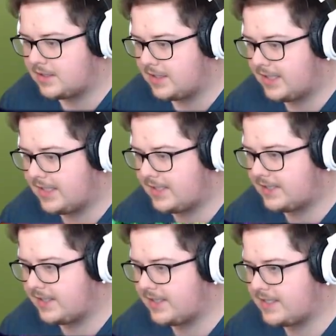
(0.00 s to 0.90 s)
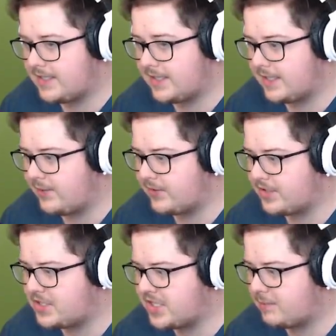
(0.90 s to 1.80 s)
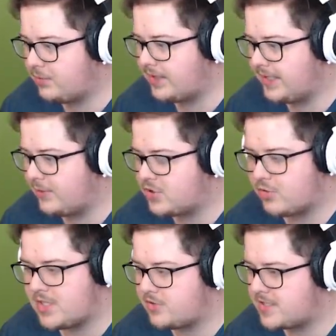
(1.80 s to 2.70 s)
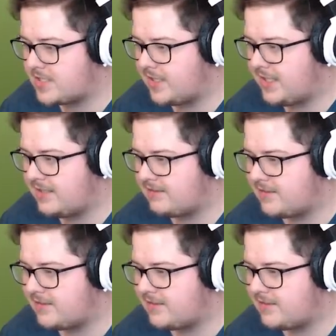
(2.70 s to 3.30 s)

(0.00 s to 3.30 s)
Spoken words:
and okay, we have a checkpoint here, which is always a good sign.